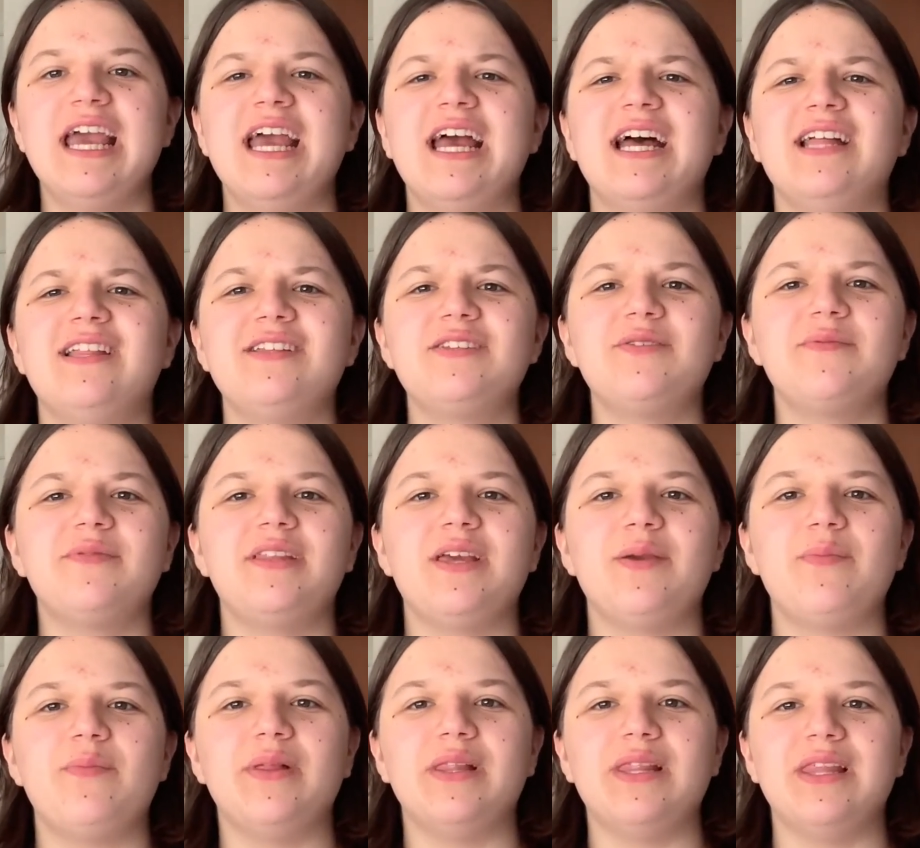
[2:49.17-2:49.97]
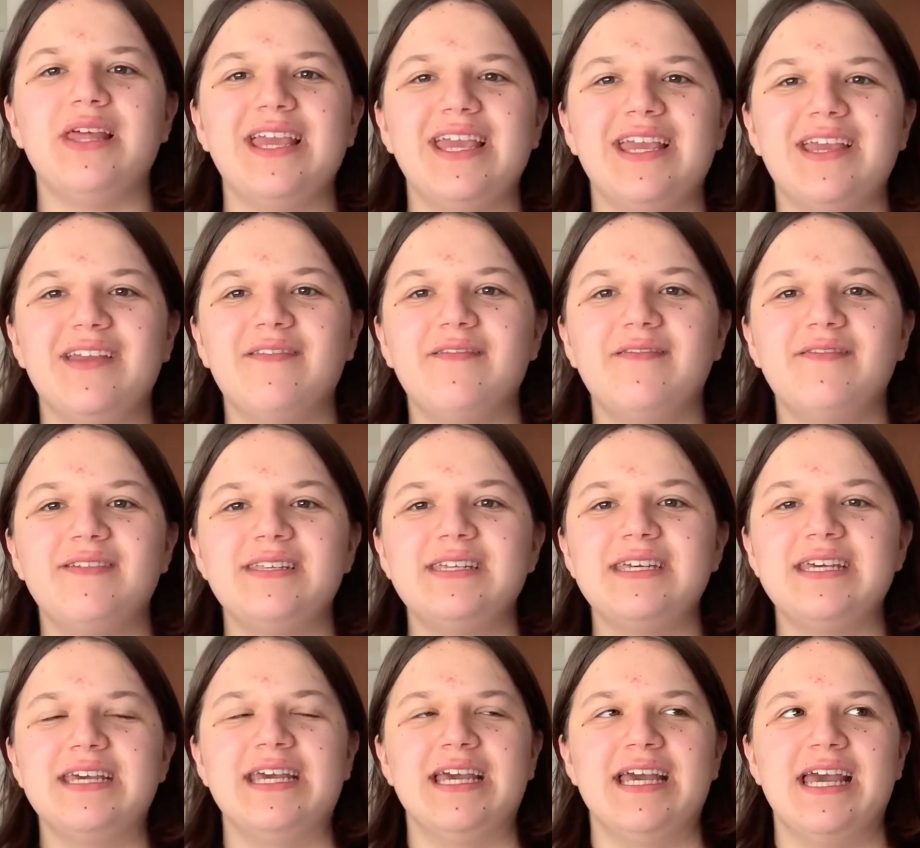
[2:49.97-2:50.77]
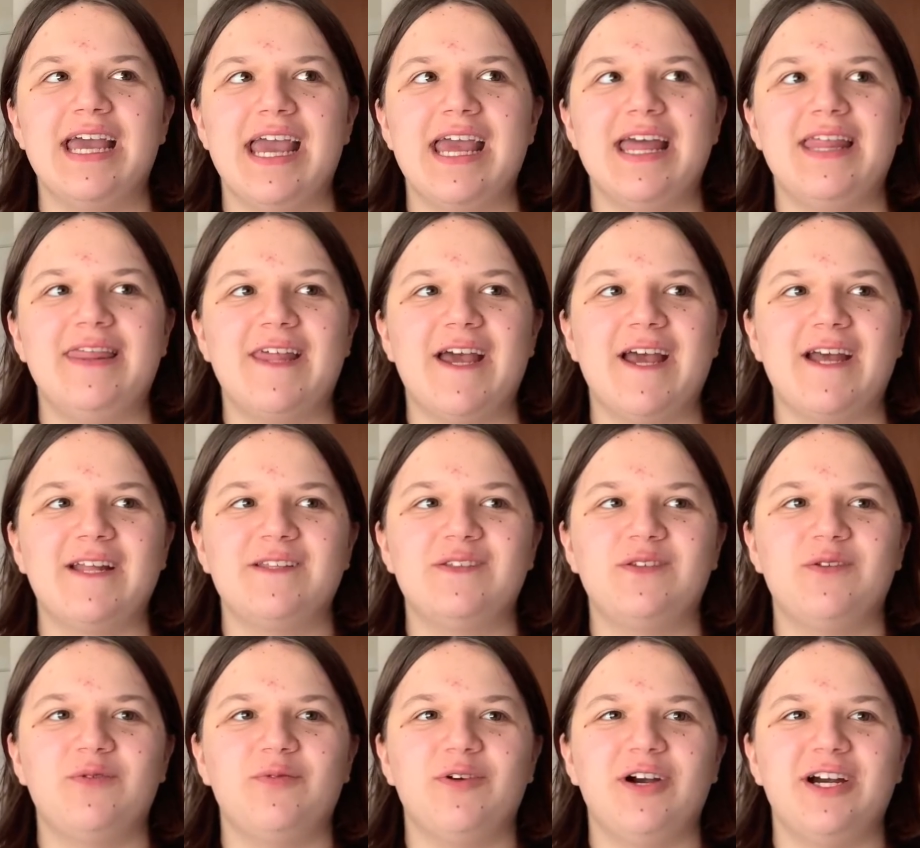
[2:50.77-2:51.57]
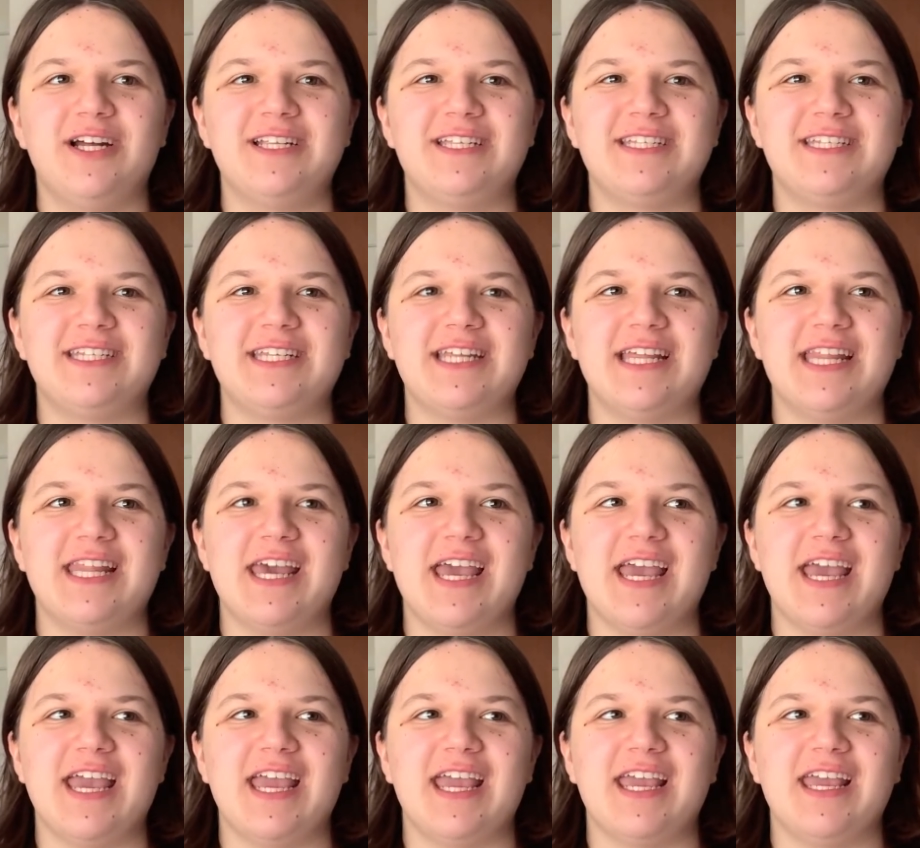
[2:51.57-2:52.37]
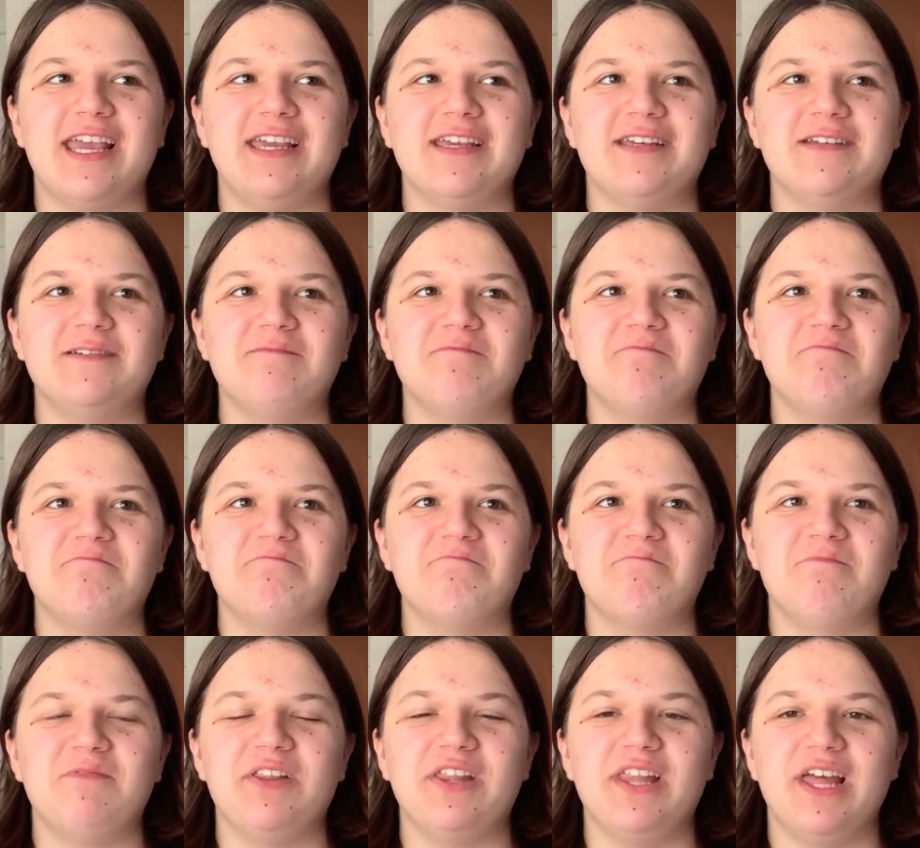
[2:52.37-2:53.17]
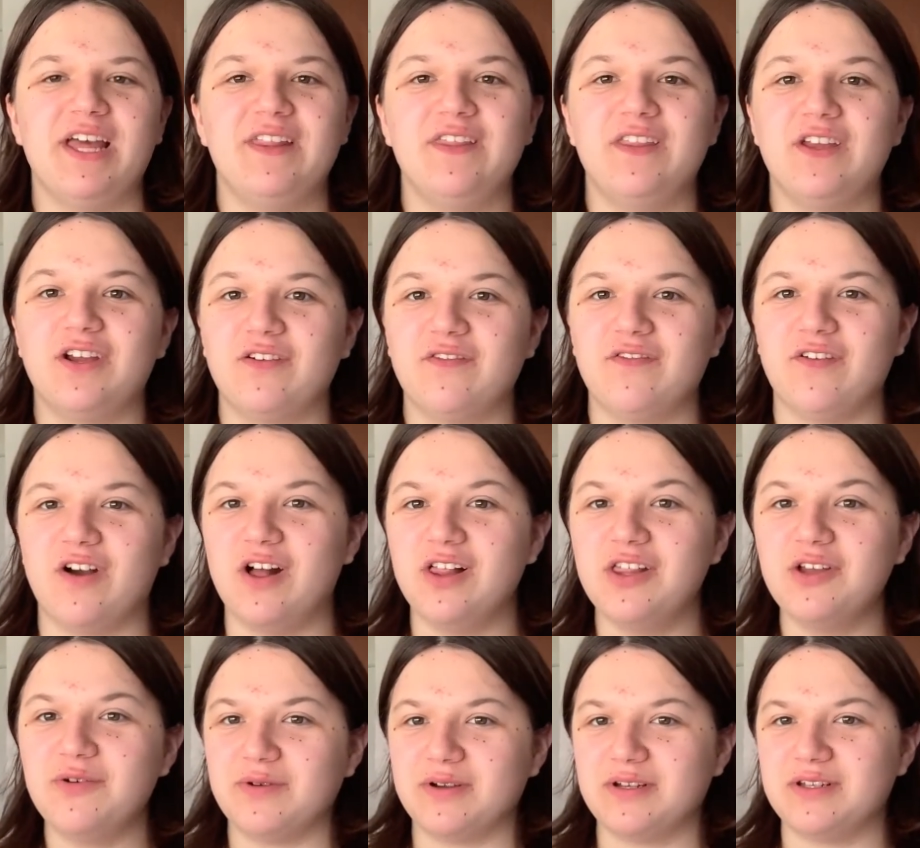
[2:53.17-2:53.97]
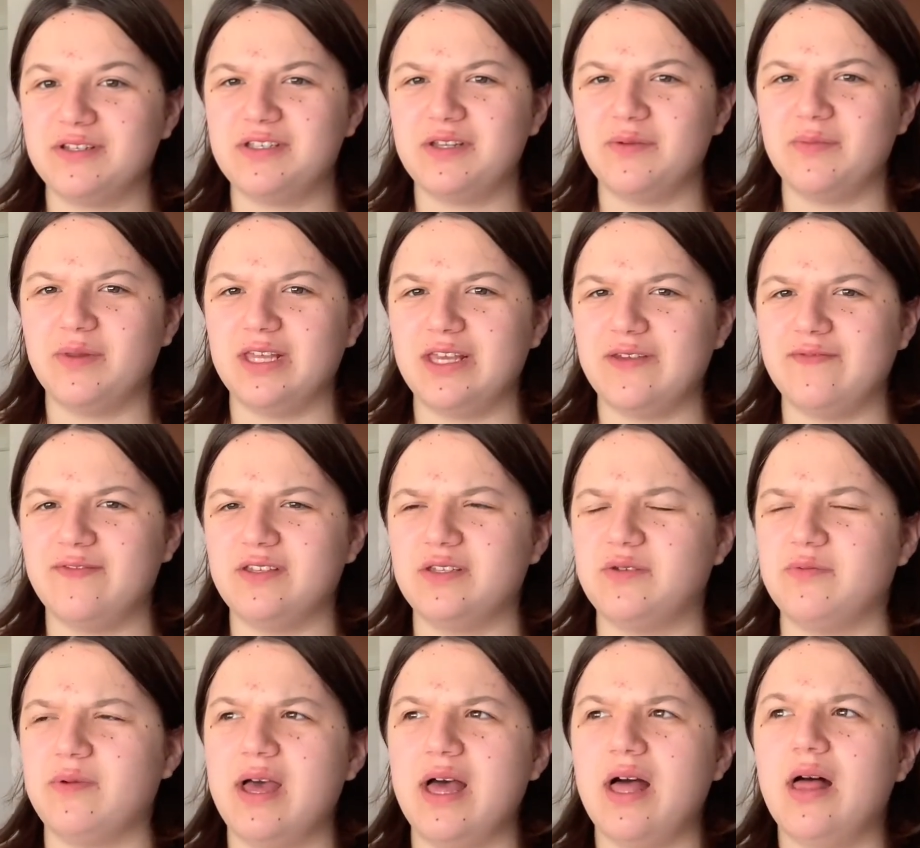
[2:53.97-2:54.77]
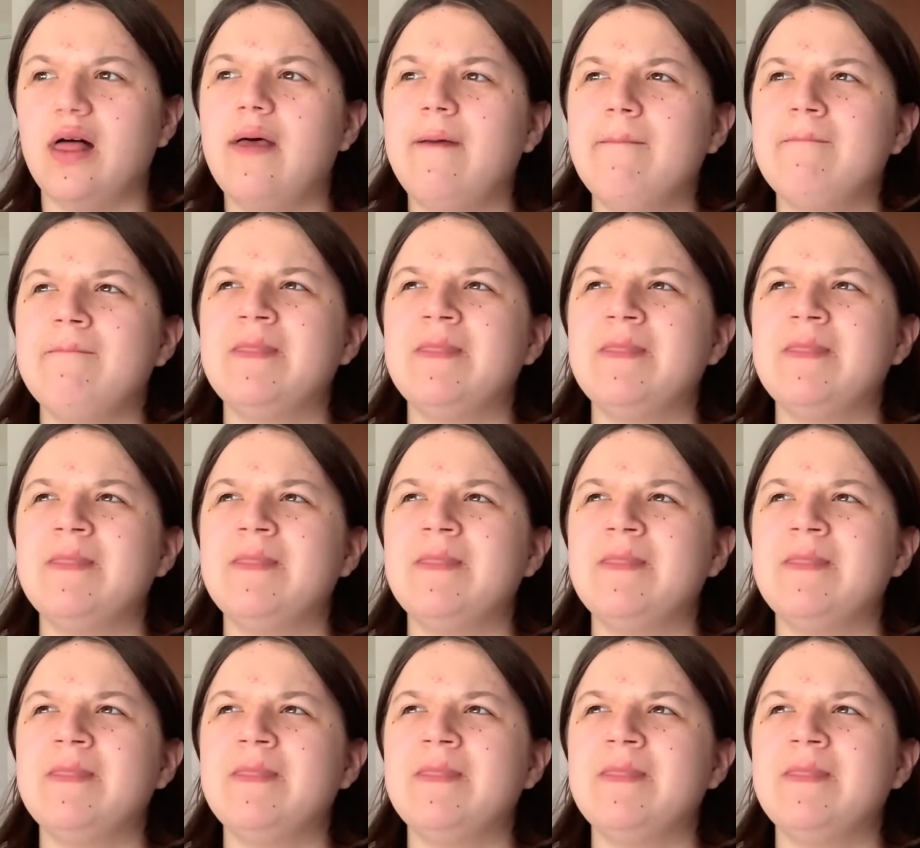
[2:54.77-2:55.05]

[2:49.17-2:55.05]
And that's what they believe, and that's what they led their followers to believe as well.